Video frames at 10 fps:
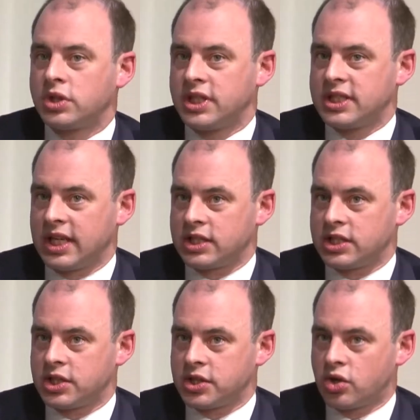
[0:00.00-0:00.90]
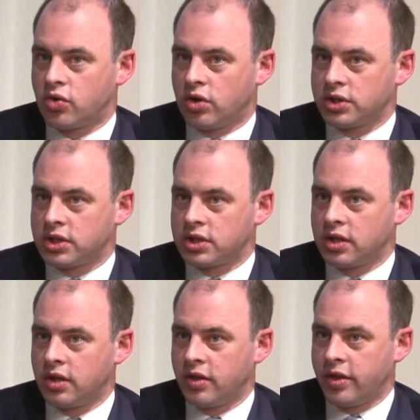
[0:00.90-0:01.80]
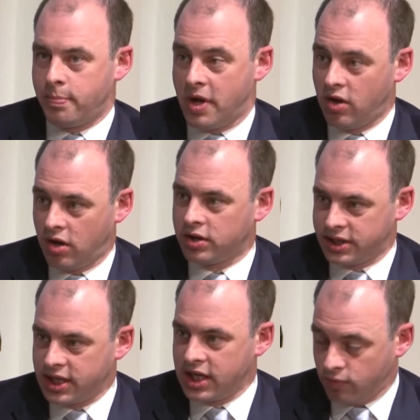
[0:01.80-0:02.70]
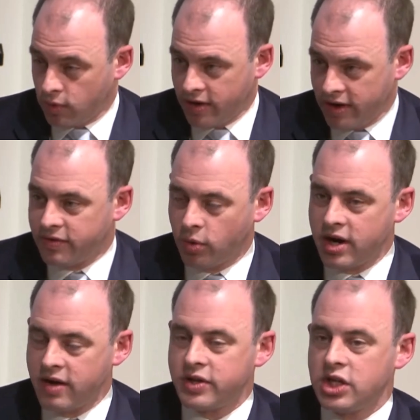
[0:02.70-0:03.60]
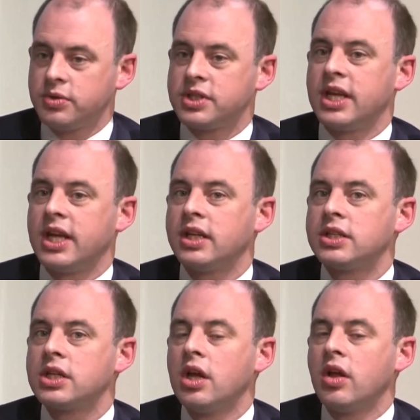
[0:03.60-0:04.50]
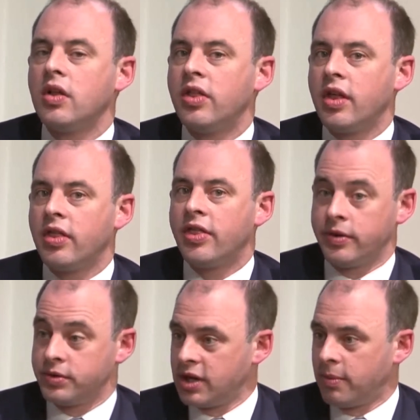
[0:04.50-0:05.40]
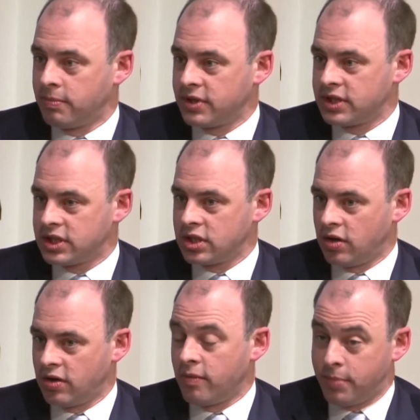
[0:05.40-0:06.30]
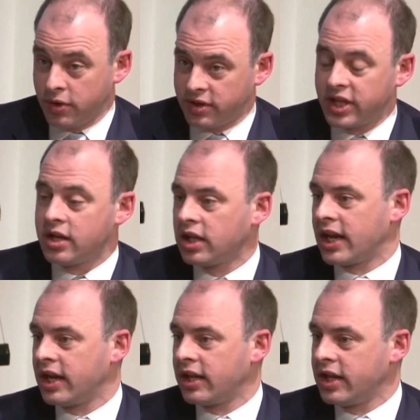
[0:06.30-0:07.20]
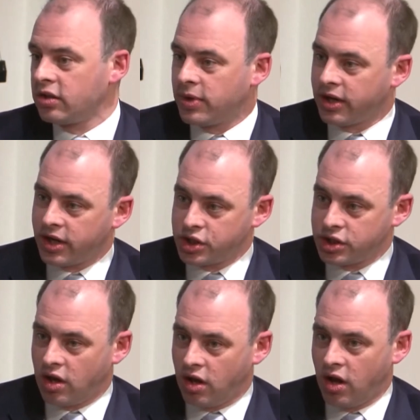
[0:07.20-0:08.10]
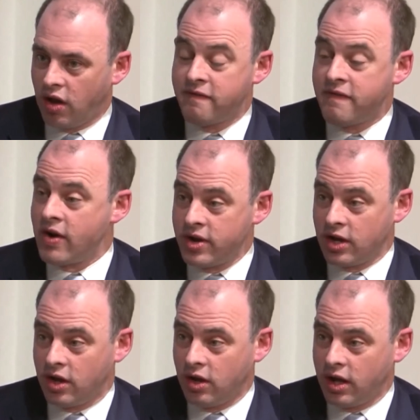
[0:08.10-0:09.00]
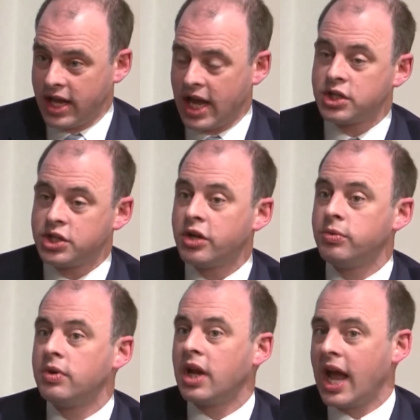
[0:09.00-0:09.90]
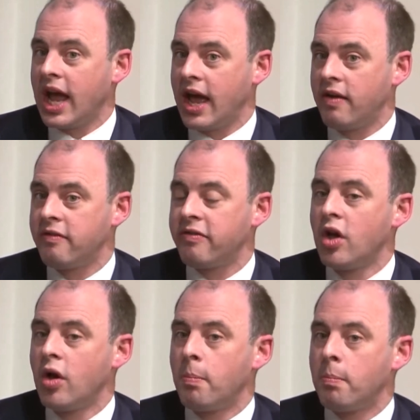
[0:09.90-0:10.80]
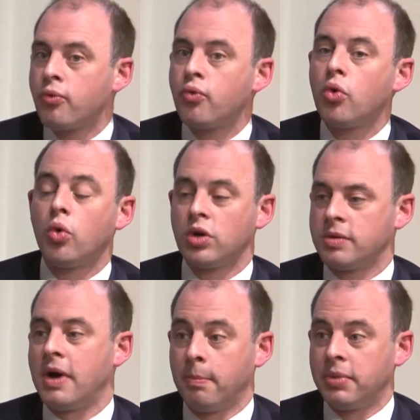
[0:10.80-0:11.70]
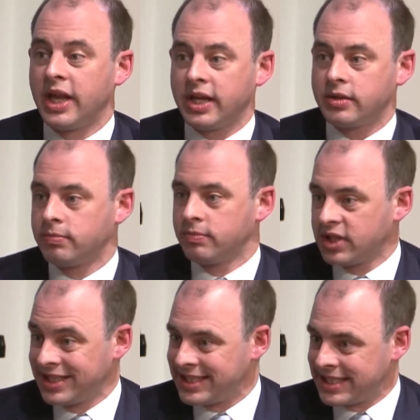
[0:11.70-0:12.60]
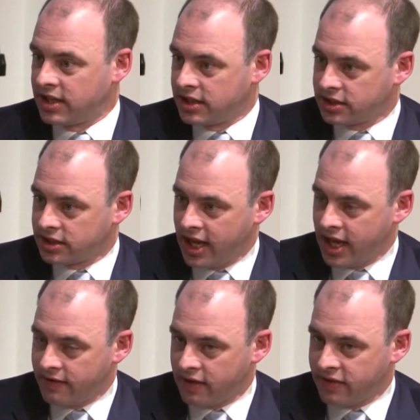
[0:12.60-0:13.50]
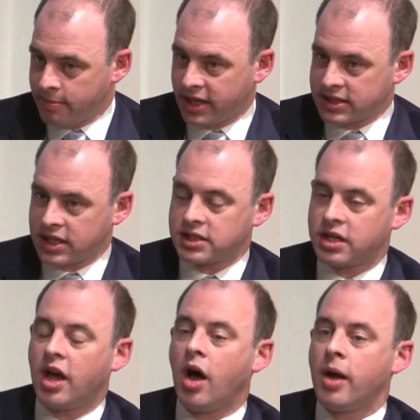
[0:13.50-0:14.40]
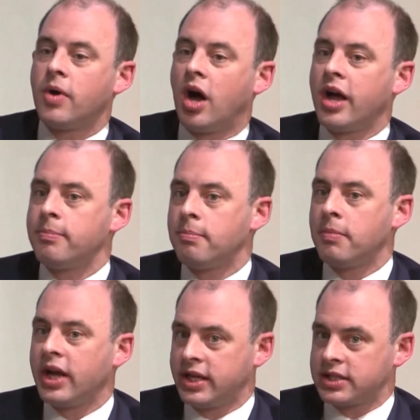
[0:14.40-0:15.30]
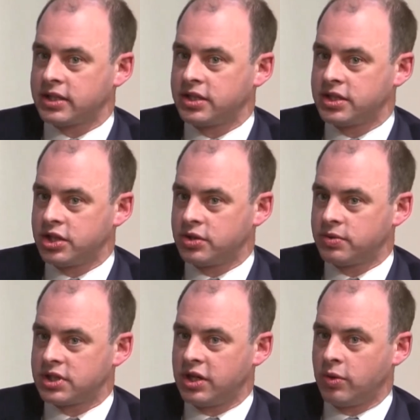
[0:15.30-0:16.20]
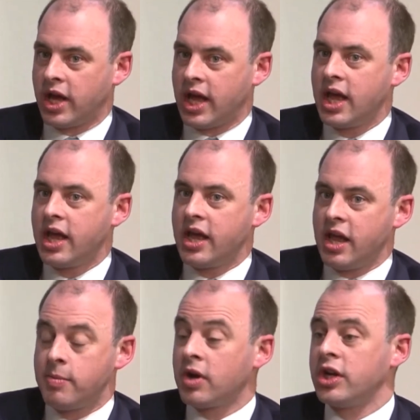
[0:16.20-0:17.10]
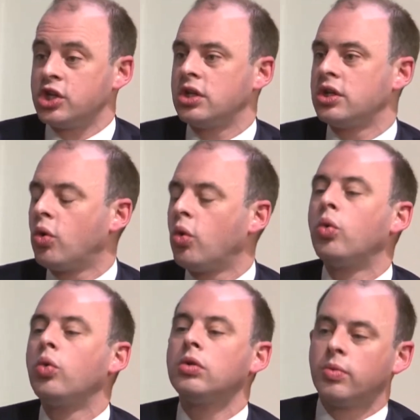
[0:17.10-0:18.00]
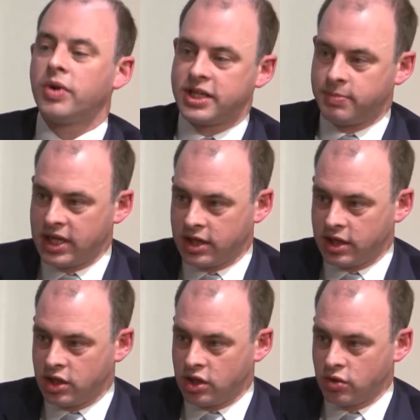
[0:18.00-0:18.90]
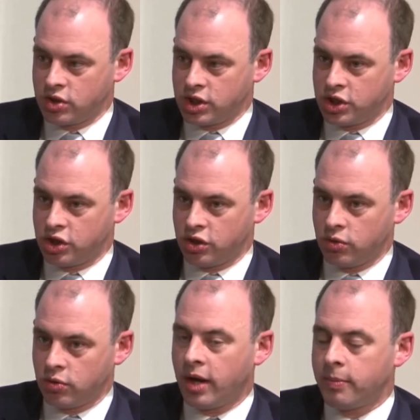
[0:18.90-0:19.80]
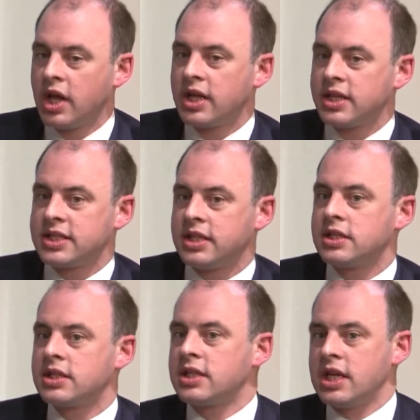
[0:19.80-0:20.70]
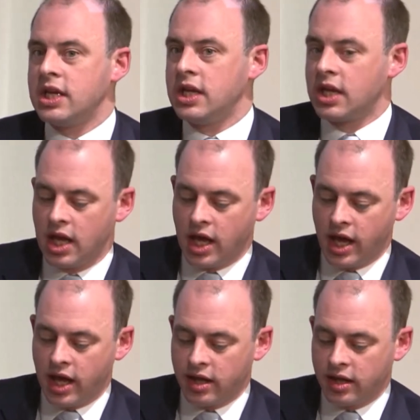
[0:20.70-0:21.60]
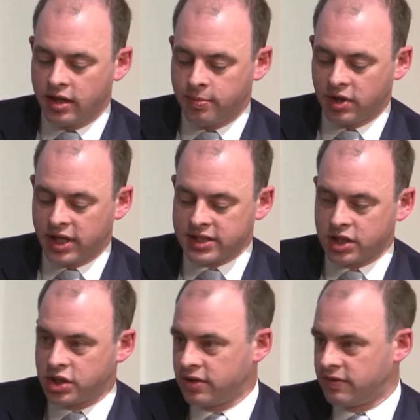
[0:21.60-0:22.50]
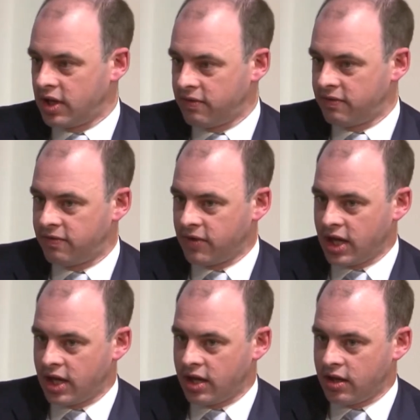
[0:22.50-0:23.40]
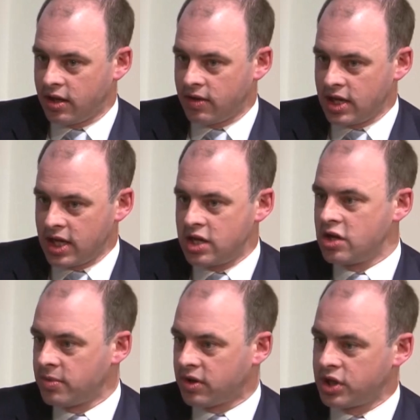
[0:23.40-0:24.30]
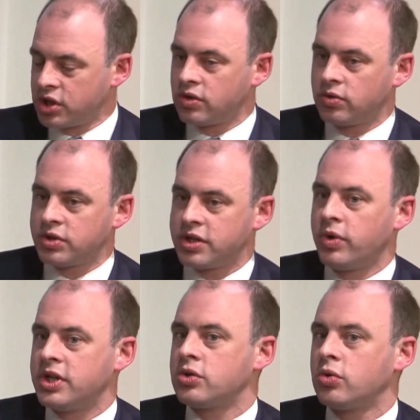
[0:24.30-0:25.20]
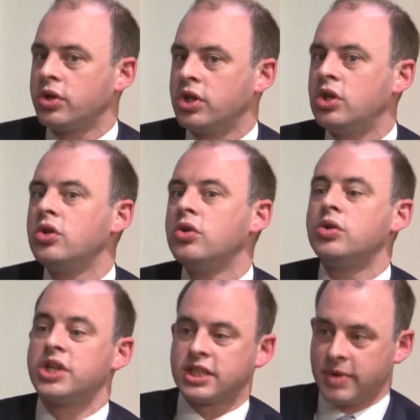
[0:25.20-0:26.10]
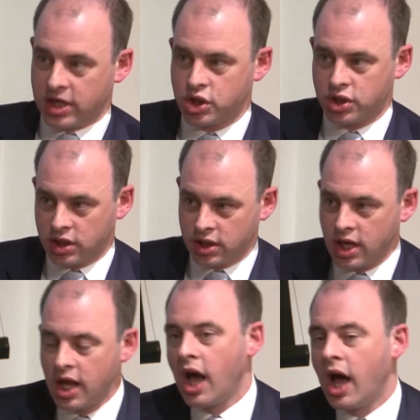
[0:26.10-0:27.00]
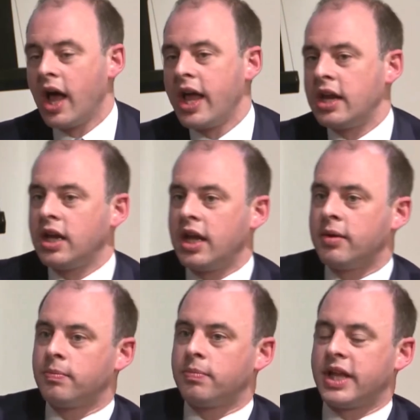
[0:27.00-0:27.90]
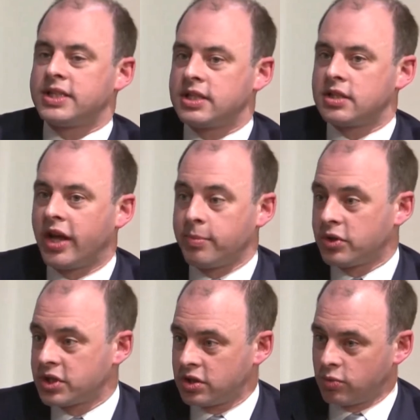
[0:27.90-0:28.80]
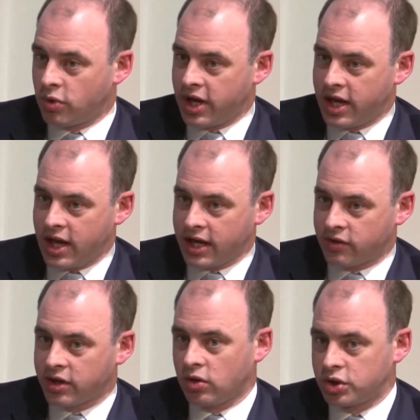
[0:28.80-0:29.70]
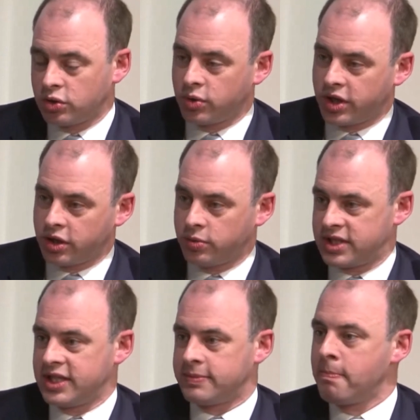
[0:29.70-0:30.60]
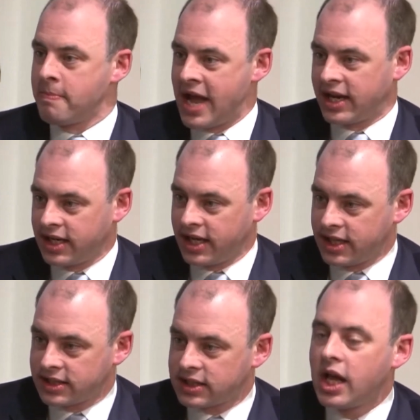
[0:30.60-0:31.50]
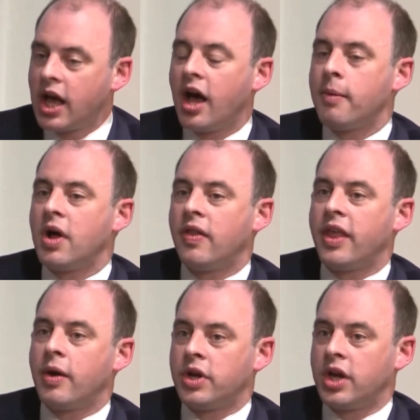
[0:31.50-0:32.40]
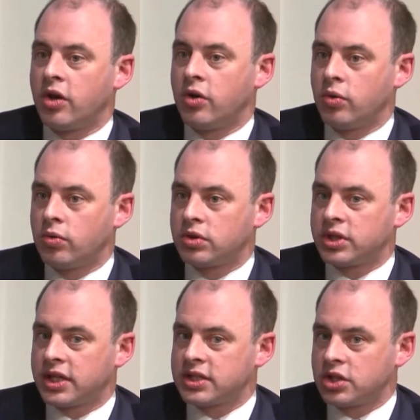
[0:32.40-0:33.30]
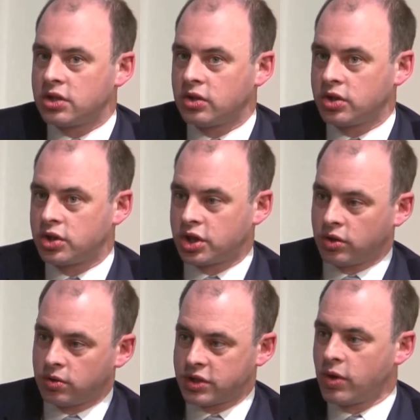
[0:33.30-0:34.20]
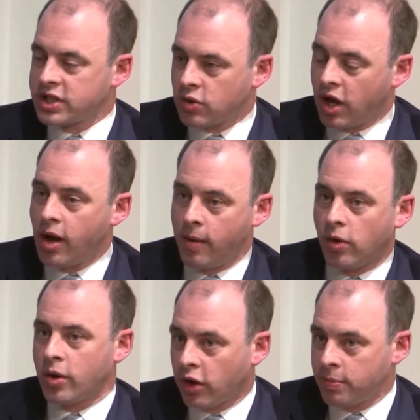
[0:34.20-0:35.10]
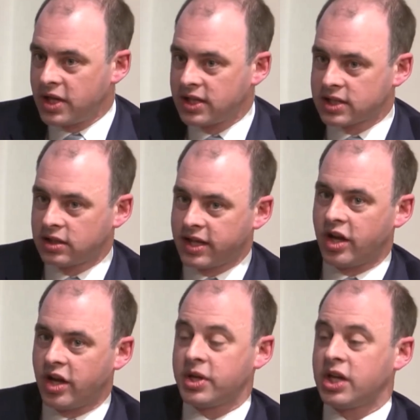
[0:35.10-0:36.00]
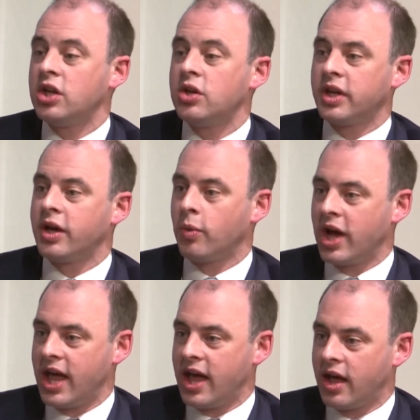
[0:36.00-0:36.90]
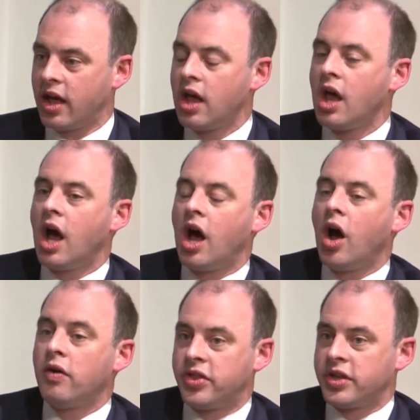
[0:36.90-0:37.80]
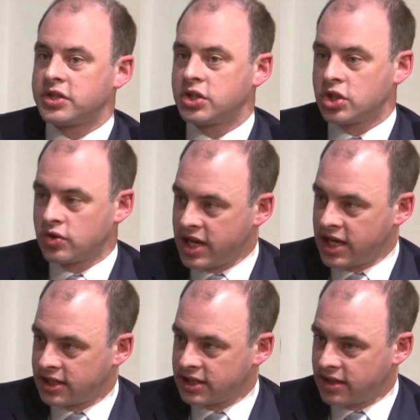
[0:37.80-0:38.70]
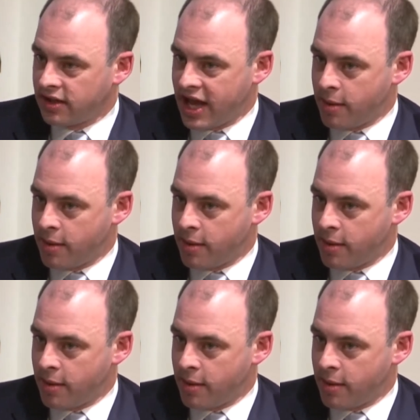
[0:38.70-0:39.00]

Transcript: consensus across the party, wherever you sit, that those numbers, both legal and illegal migration, are very high and don't have broad public consent, if that makes sense. And mine is a constituency where immigration has always been a huge issue since the liberalisation of EU immigration rules, and we saw huge expansion in places like Boston, where agricultural work was this magnet, and there were no transitional controls. So, on a personal level, I'm acutely aware of the strains that